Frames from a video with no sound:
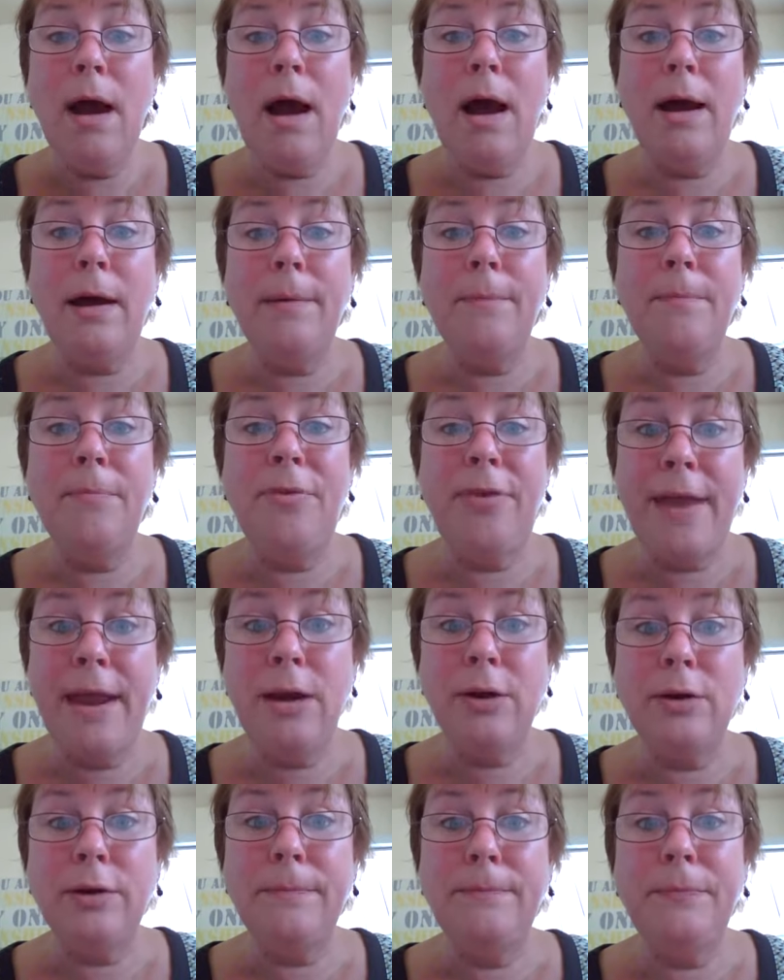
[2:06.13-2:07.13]

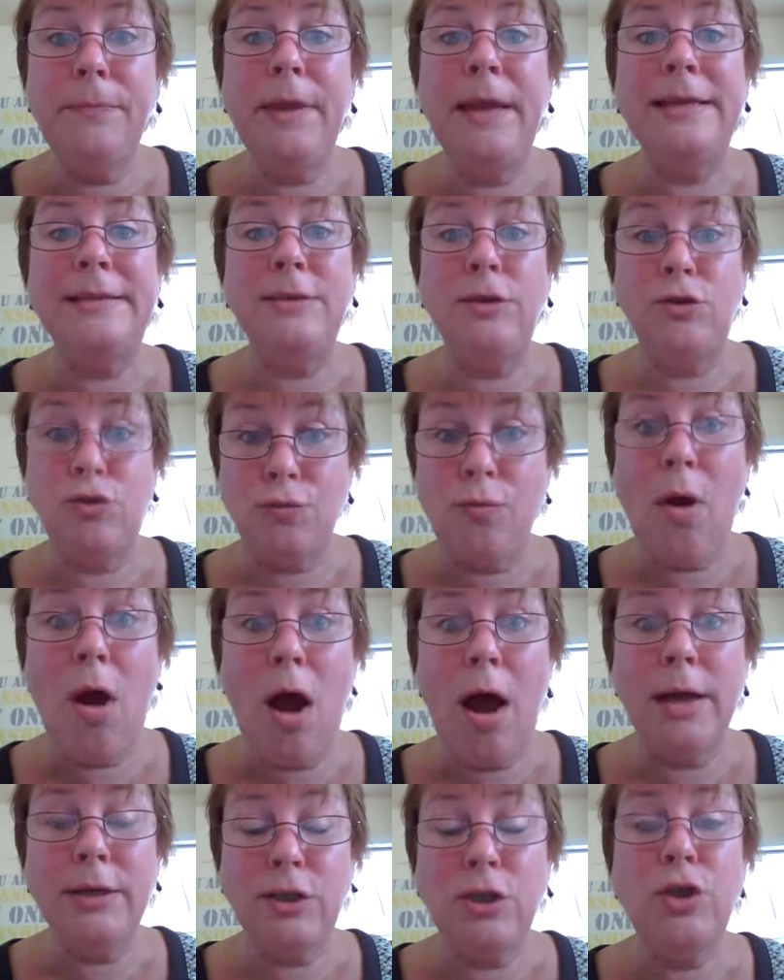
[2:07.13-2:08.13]
There is a
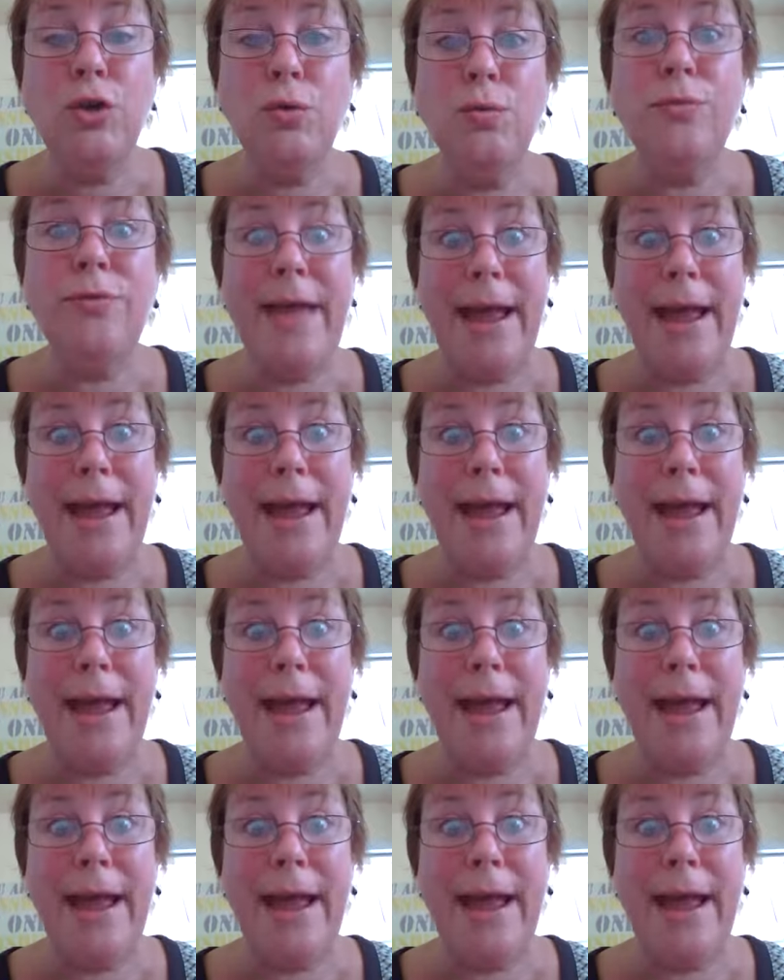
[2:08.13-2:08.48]
draw too.